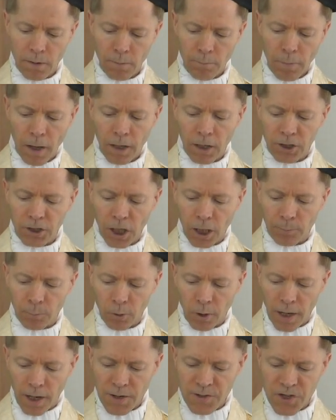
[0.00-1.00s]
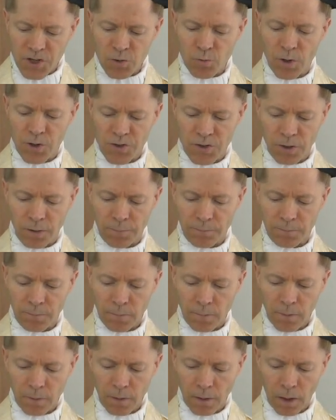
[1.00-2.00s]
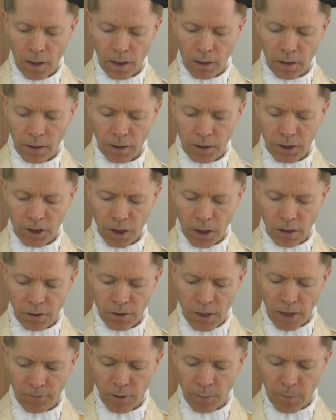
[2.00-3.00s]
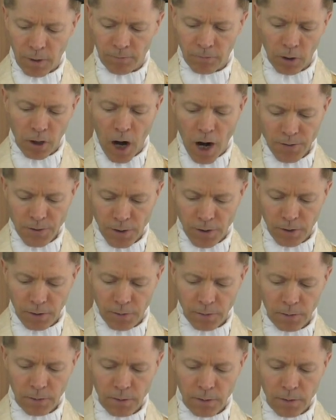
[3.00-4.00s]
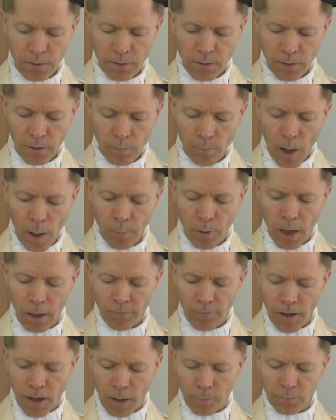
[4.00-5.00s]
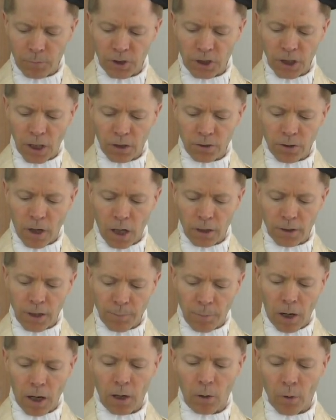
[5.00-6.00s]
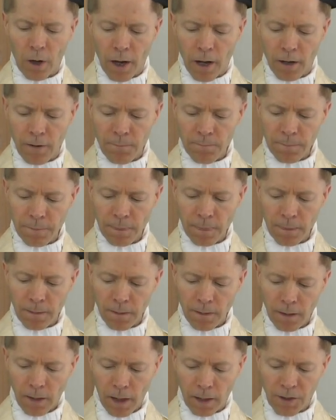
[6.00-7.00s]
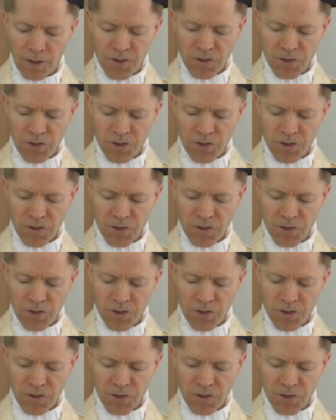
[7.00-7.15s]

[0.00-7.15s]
Many shall praise his wisdom, and it shall never be forgotten. The memory of him shall not depart away, and